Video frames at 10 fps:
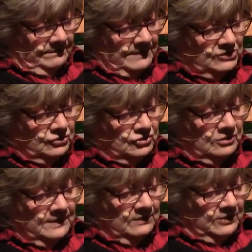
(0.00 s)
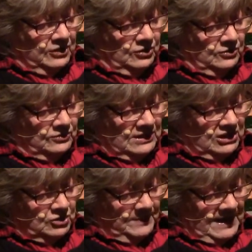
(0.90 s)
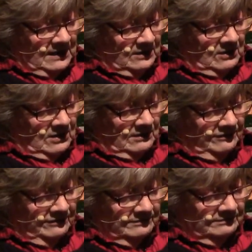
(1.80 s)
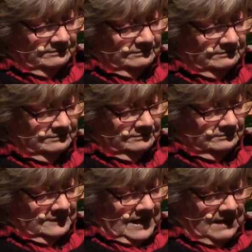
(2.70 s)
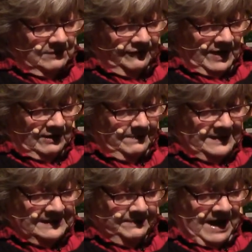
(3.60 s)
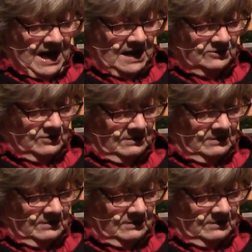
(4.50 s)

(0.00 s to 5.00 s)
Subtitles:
"Mr. Toomey, will you teach me how to carve?" "I'm a very busy man,"